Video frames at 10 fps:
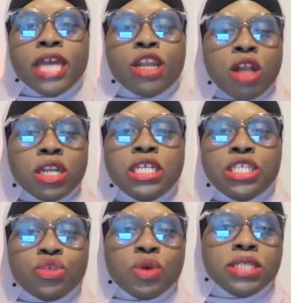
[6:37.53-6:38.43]
and all of
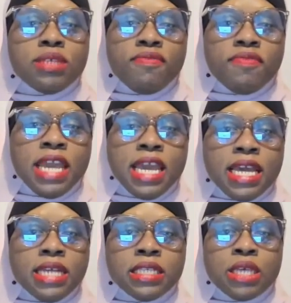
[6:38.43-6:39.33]
these sorts of
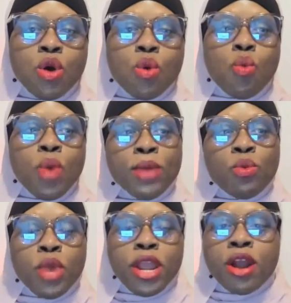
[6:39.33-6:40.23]
things,
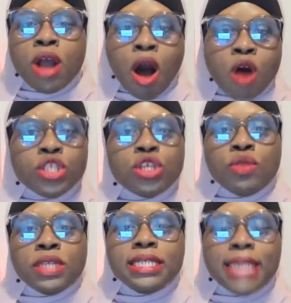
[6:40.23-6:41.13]
when we're
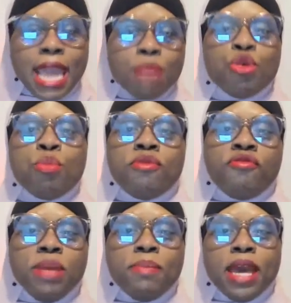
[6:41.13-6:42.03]
also the same group
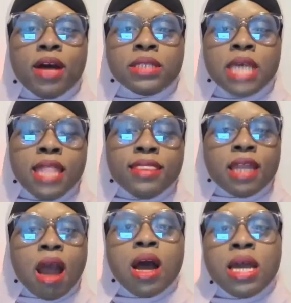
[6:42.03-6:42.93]
of females
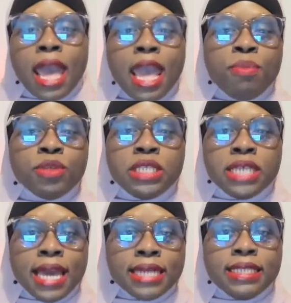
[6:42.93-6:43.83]
that are unable
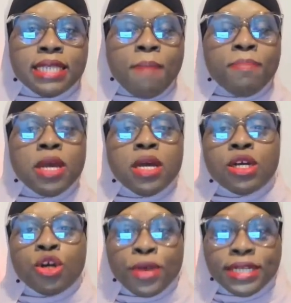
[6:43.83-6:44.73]
to accept
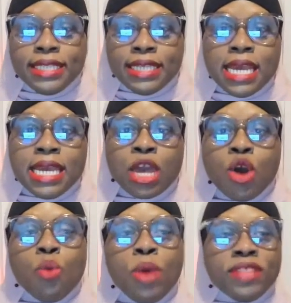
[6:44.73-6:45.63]

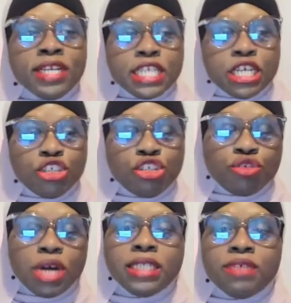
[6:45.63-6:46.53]
critique, whether it's
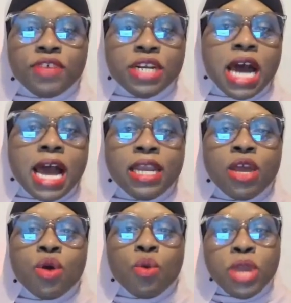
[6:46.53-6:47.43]
constructive or not.
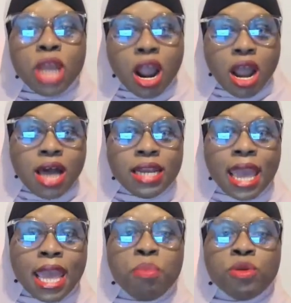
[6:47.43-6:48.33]
We are
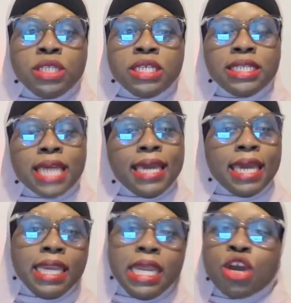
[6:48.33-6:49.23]
unable to
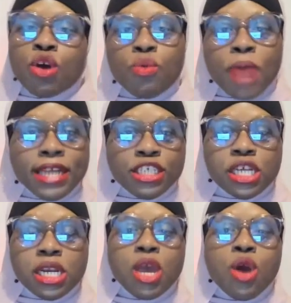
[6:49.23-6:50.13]
take any
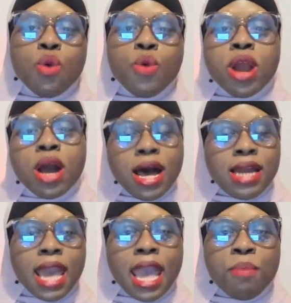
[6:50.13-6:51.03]
correction. We're
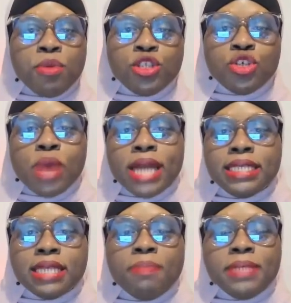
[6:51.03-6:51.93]
unable to
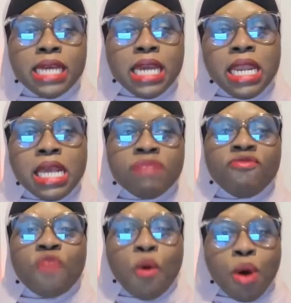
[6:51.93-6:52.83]
accept
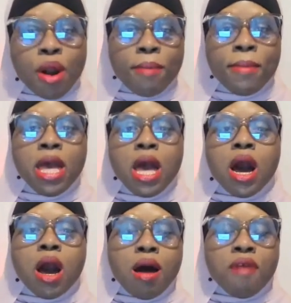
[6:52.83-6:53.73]
any form
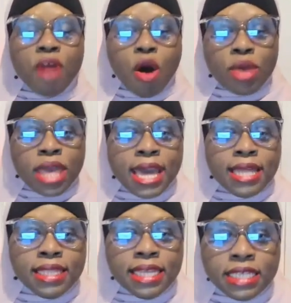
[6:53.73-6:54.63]
of,
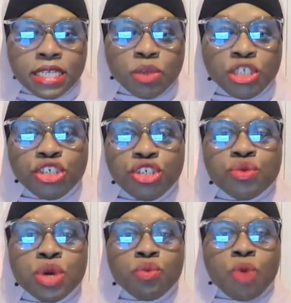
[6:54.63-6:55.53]
okay, this is what you're
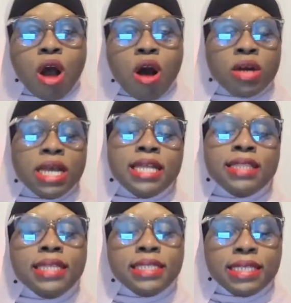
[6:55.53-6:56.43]
doing wrong.
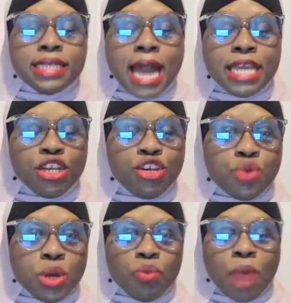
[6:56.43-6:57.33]
This is how you
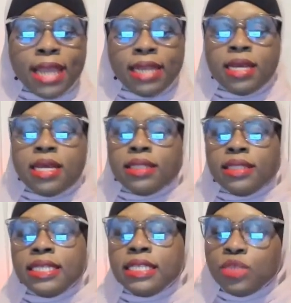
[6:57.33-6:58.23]
do it right.
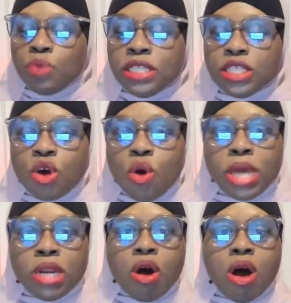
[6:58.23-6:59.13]
This is what's
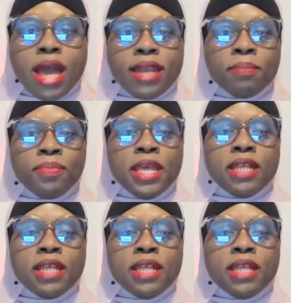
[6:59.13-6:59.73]
going on.